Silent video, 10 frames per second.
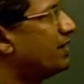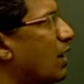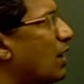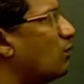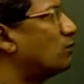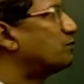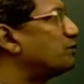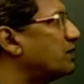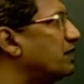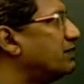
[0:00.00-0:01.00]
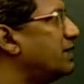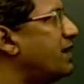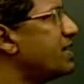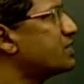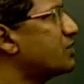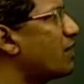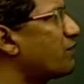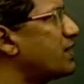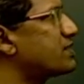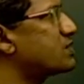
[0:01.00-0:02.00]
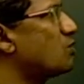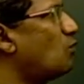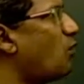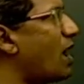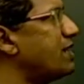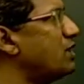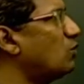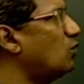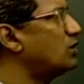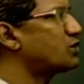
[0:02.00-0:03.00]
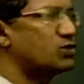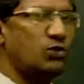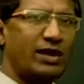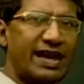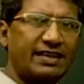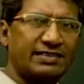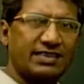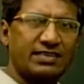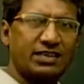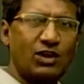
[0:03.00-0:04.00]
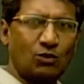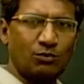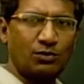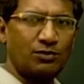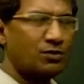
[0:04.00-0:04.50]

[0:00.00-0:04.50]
Now, the next graph is y equals to x's cube.